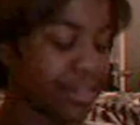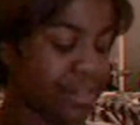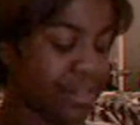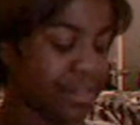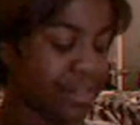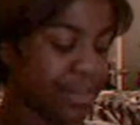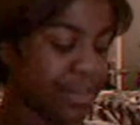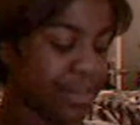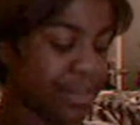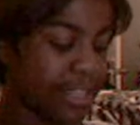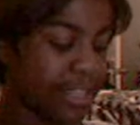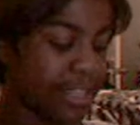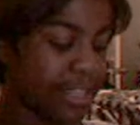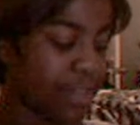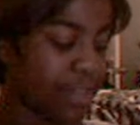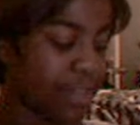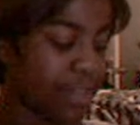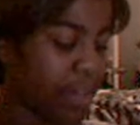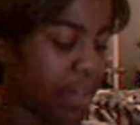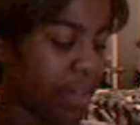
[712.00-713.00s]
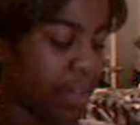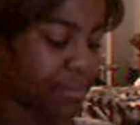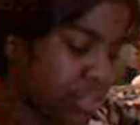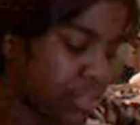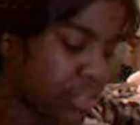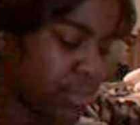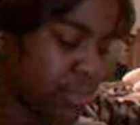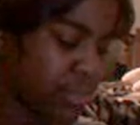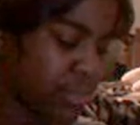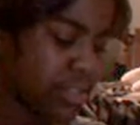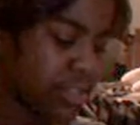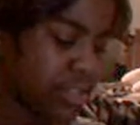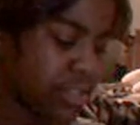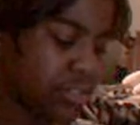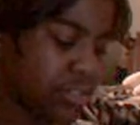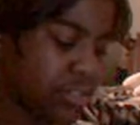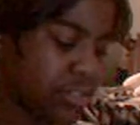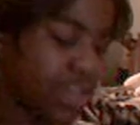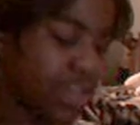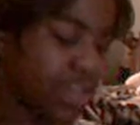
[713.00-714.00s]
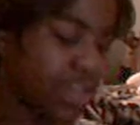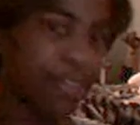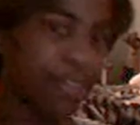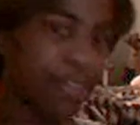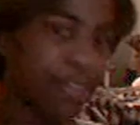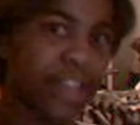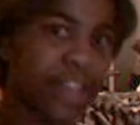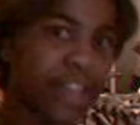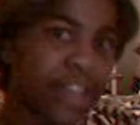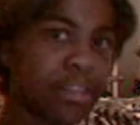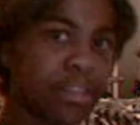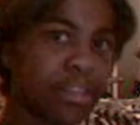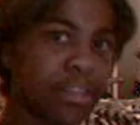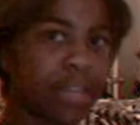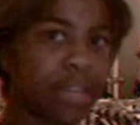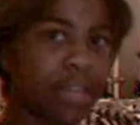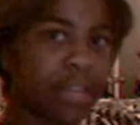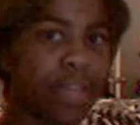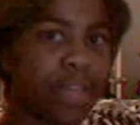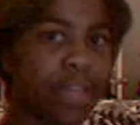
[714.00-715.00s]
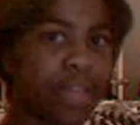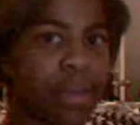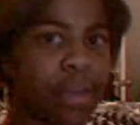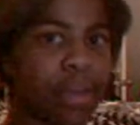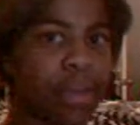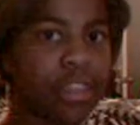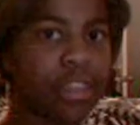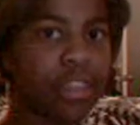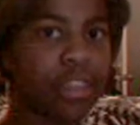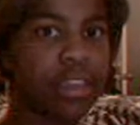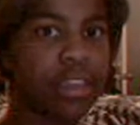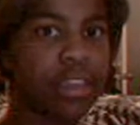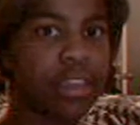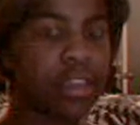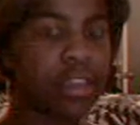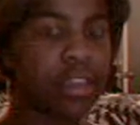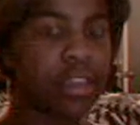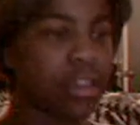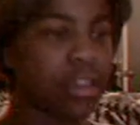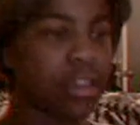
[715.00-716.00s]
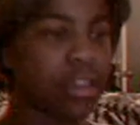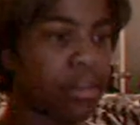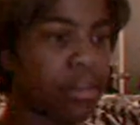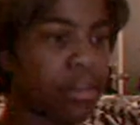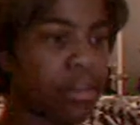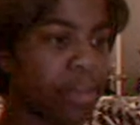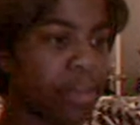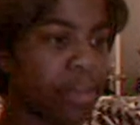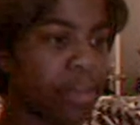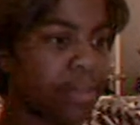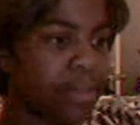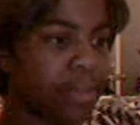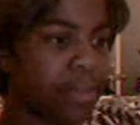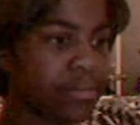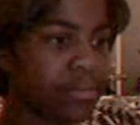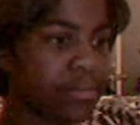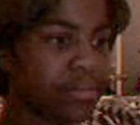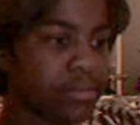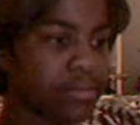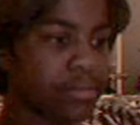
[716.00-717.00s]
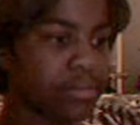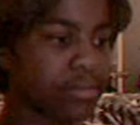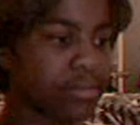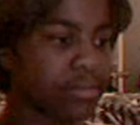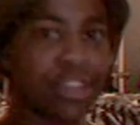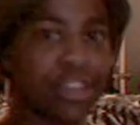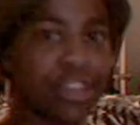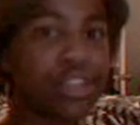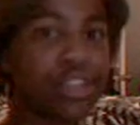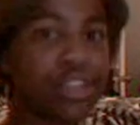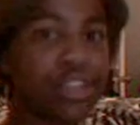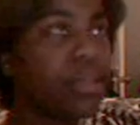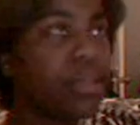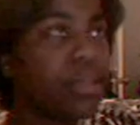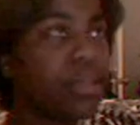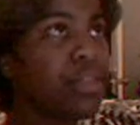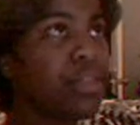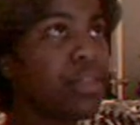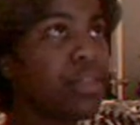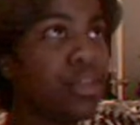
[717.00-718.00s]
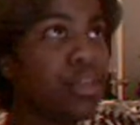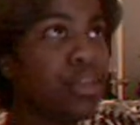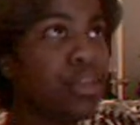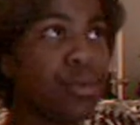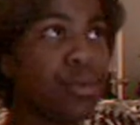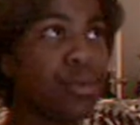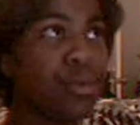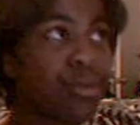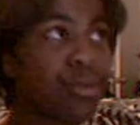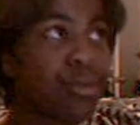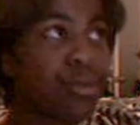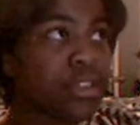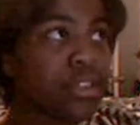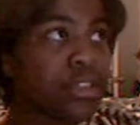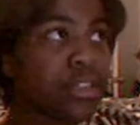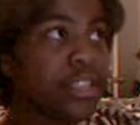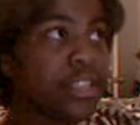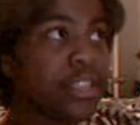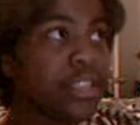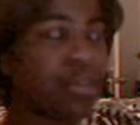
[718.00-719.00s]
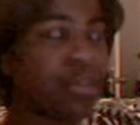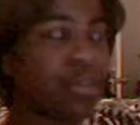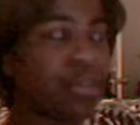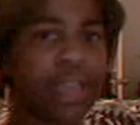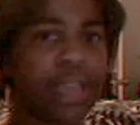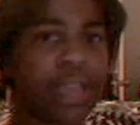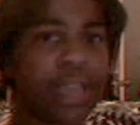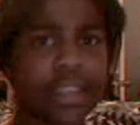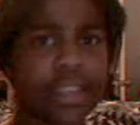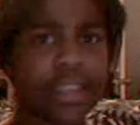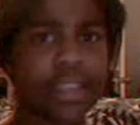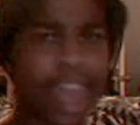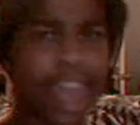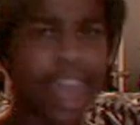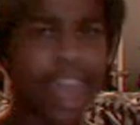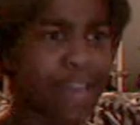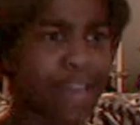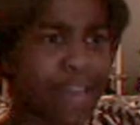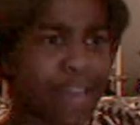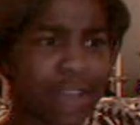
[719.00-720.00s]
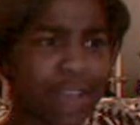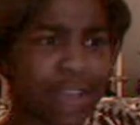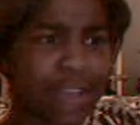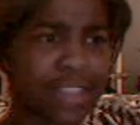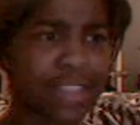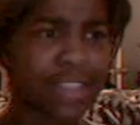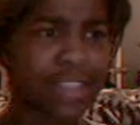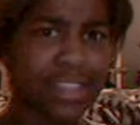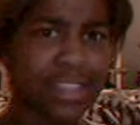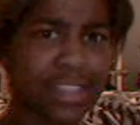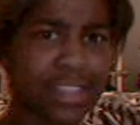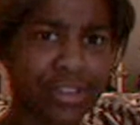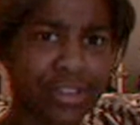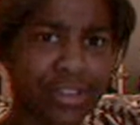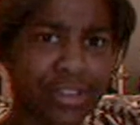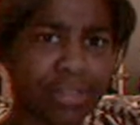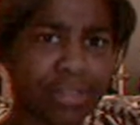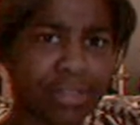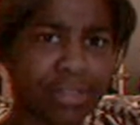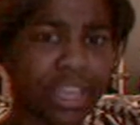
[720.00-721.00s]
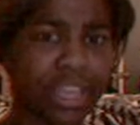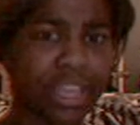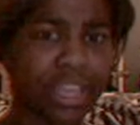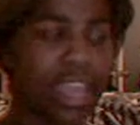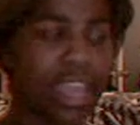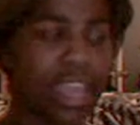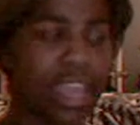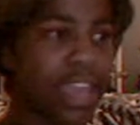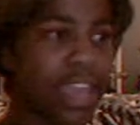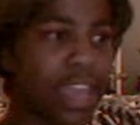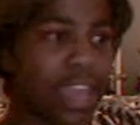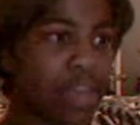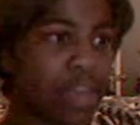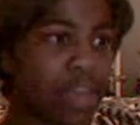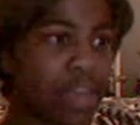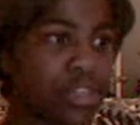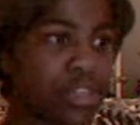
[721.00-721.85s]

Sweet Stuff. She was trying to find somebody to play with, but she couldn't play with the unicorns because they were playing tag or hide and seek or something, and they